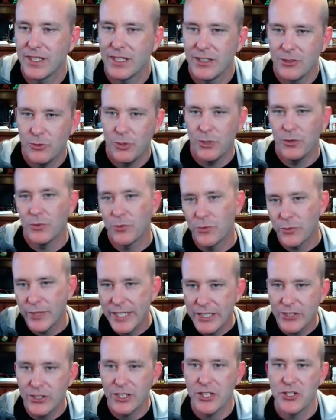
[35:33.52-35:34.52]
quote,
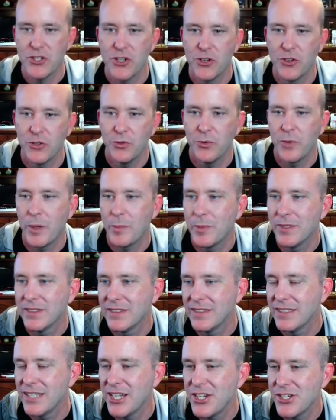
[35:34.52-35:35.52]
real internal
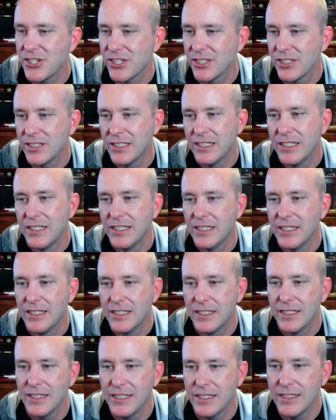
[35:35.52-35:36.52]
representation
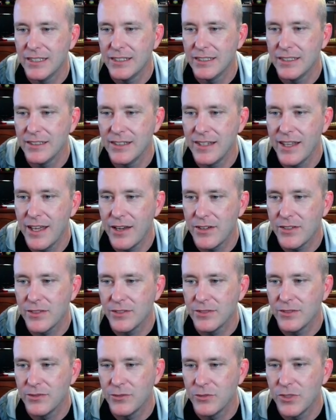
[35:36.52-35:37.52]
that
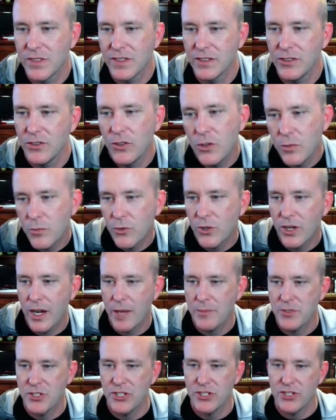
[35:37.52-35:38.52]
was a little more
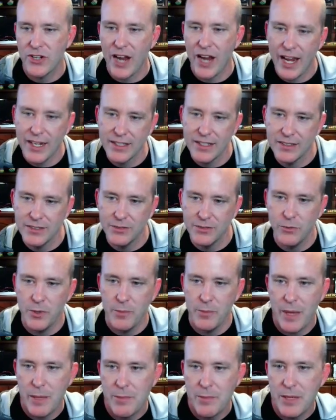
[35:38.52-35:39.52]
abstract would
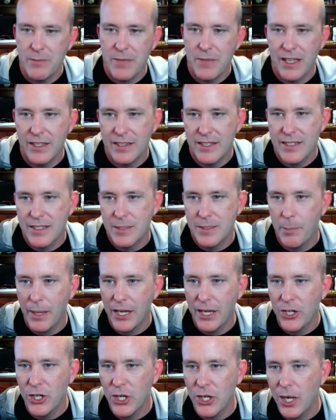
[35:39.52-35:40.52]
maybe make this
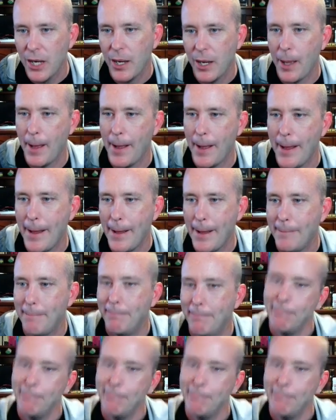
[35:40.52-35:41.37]
better. But